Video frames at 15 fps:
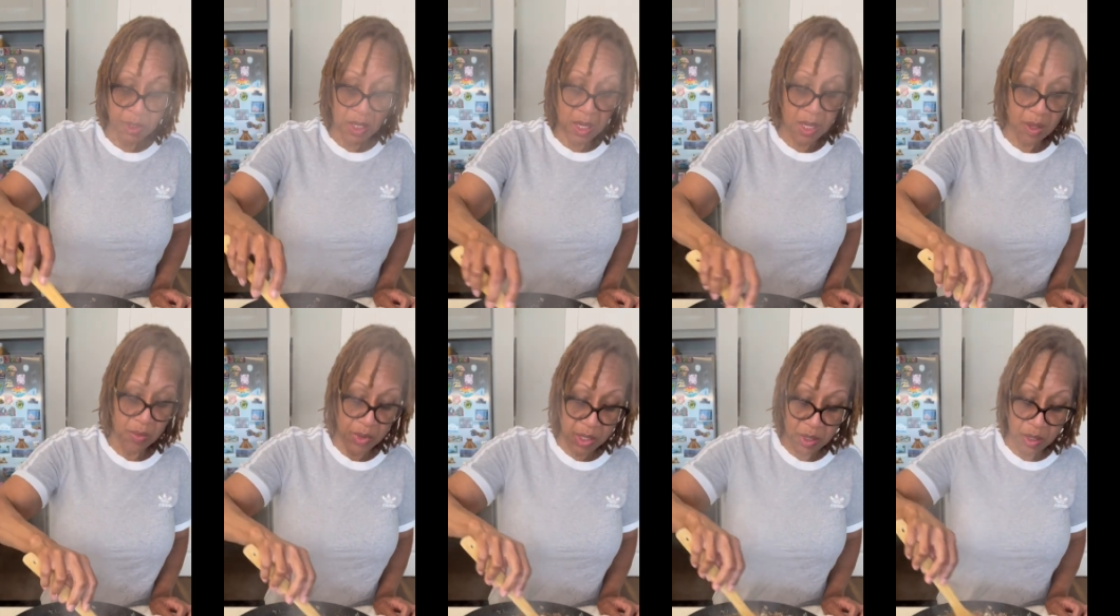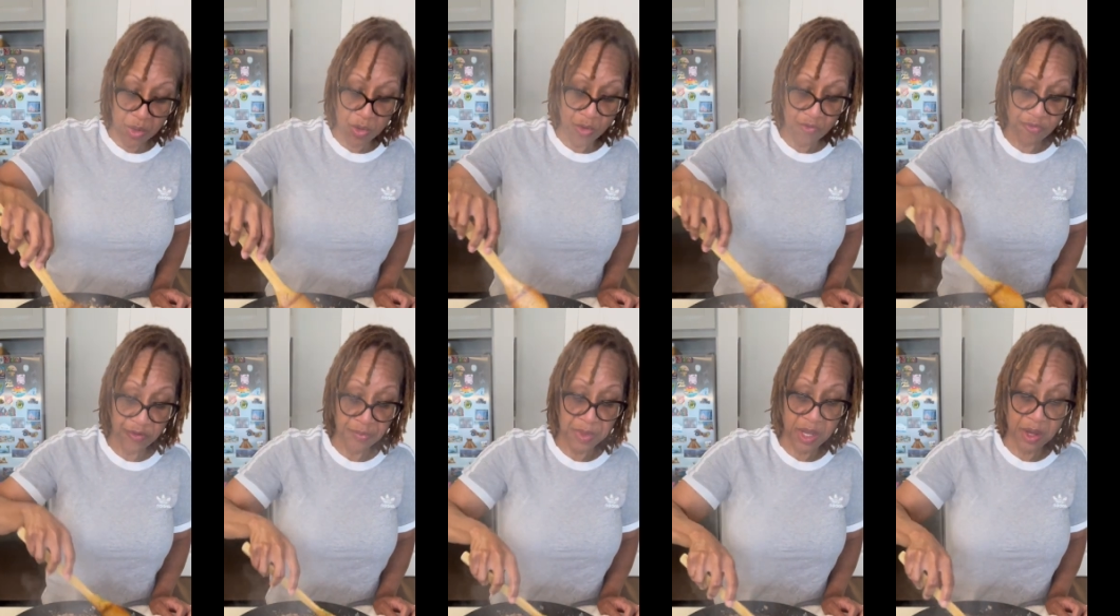and we're gonna go
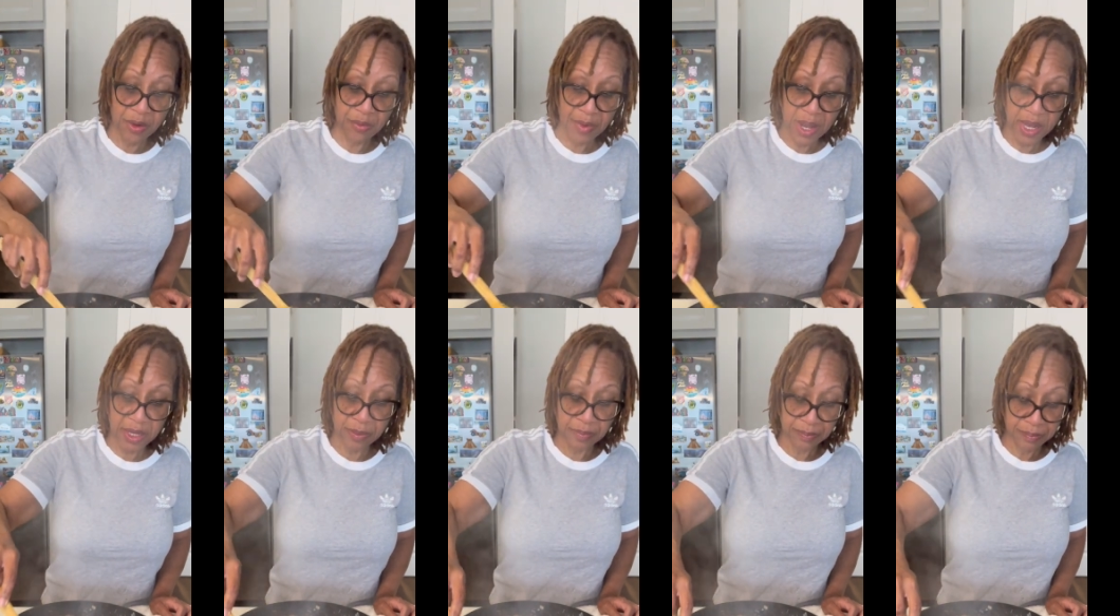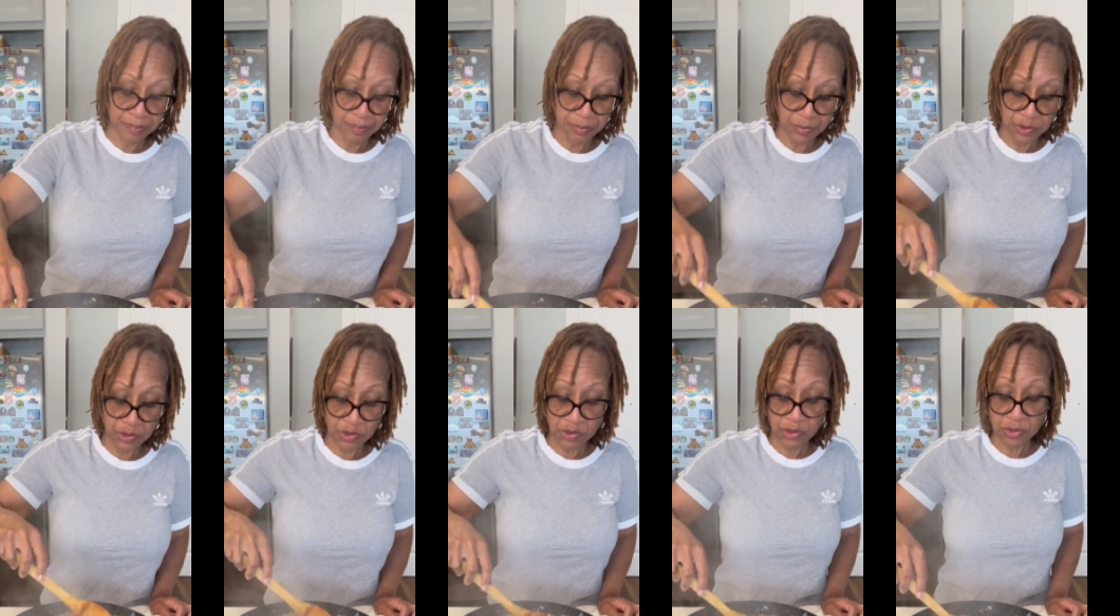from there, right?
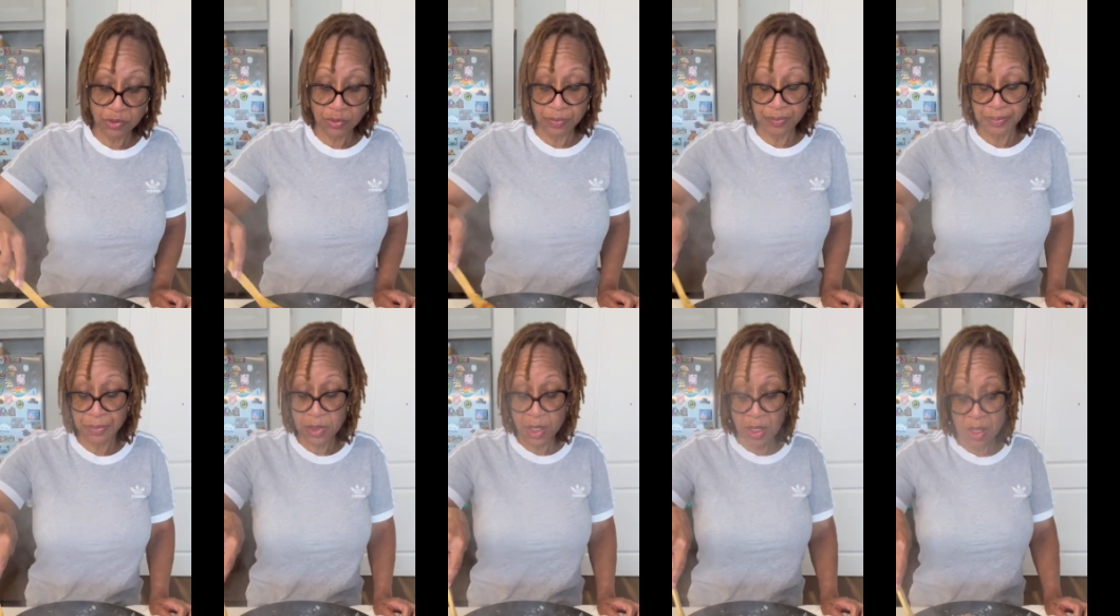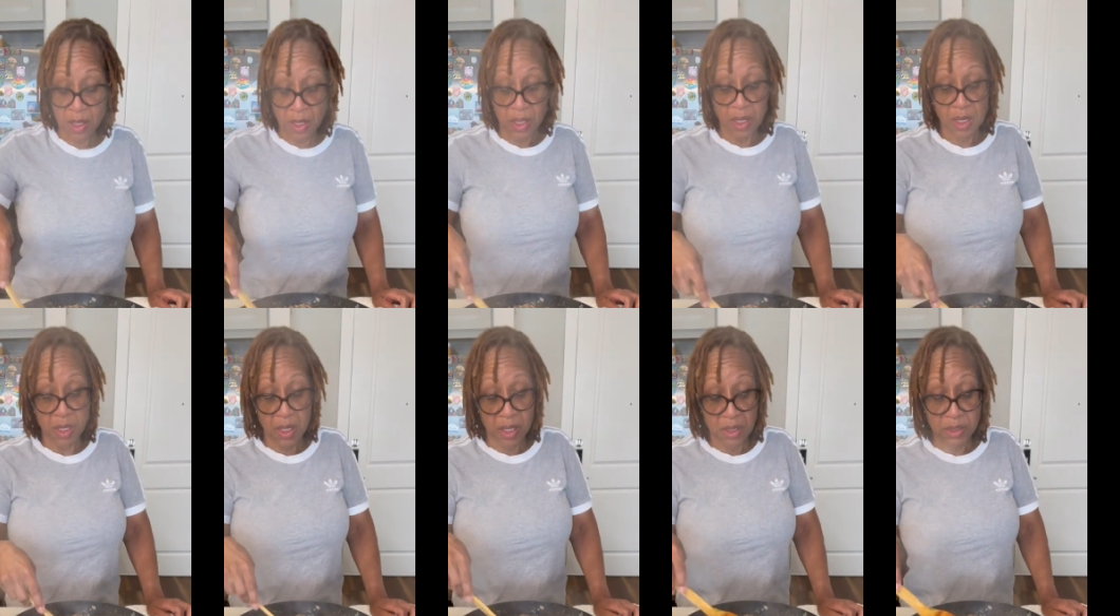So
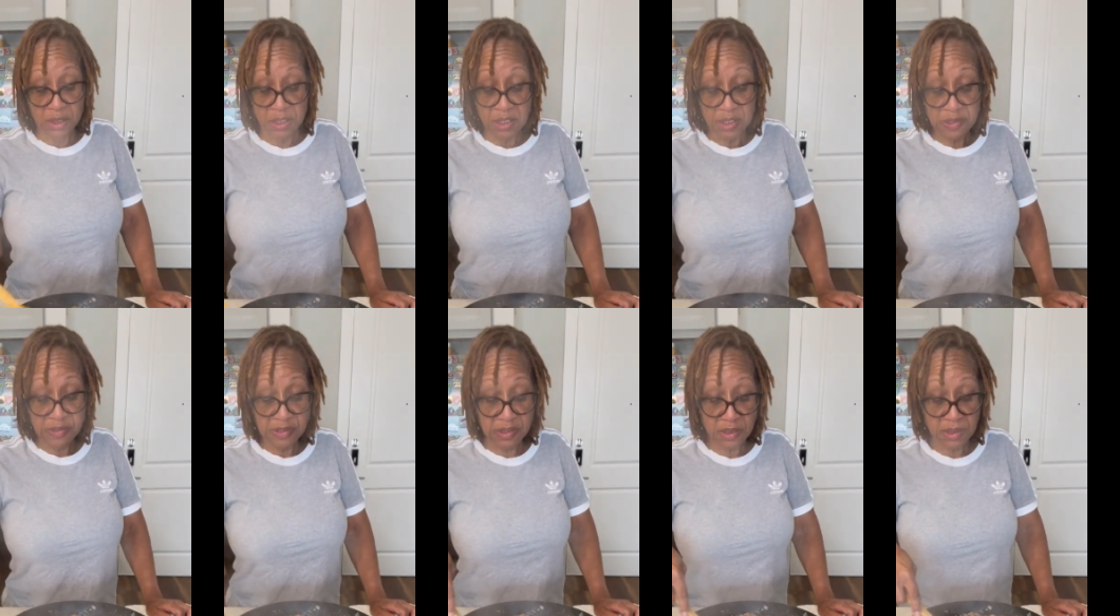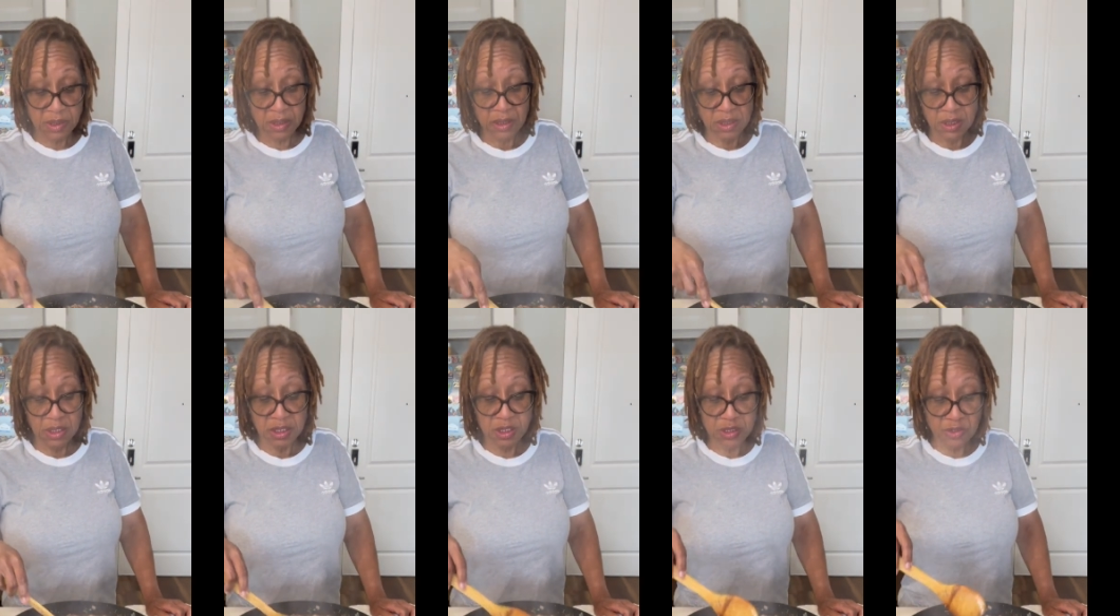this
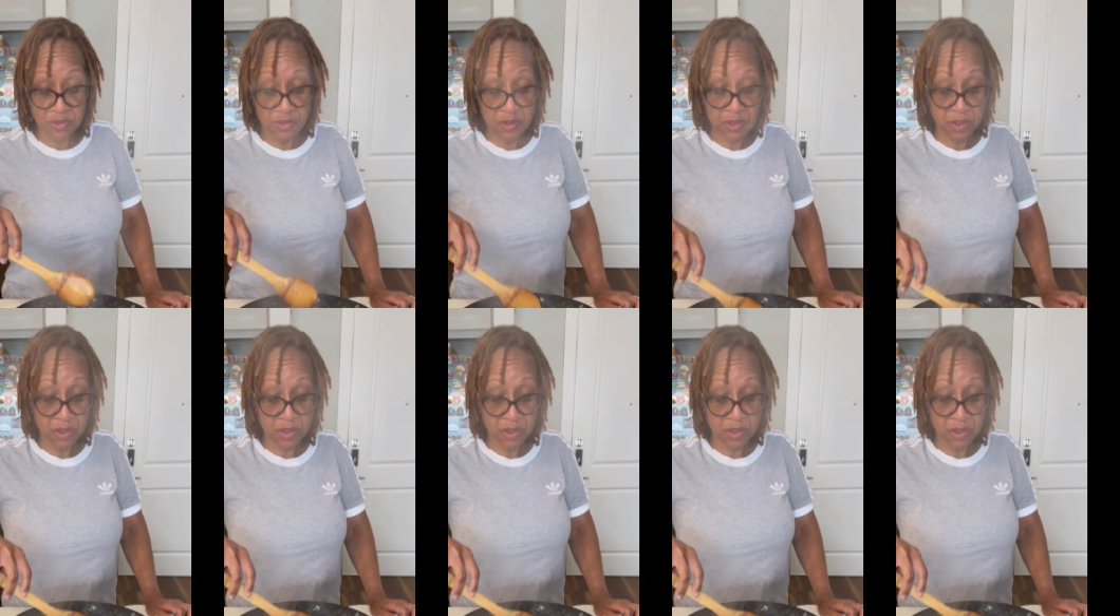is